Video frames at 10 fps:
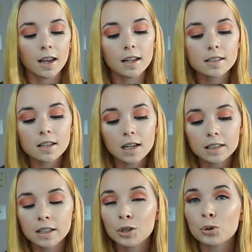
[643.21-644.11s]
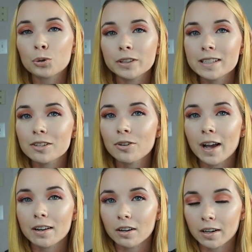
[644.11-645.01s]
It's got the coolest little
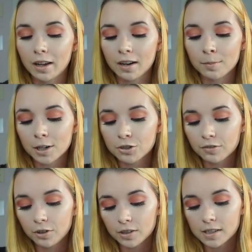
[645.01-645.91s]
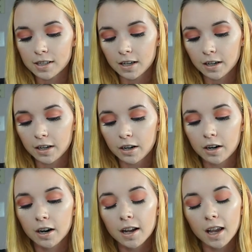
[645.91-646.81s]
head on it, and I'm not sure if you can see it
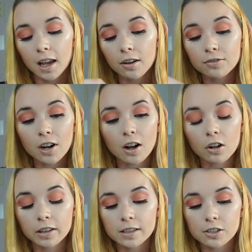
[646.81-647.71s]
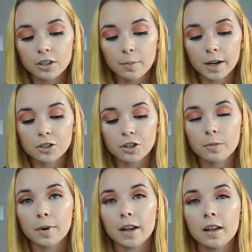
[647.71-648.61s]
here. If not, I'll insert a
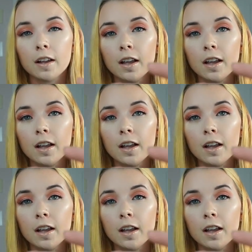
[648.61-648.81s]
picture, but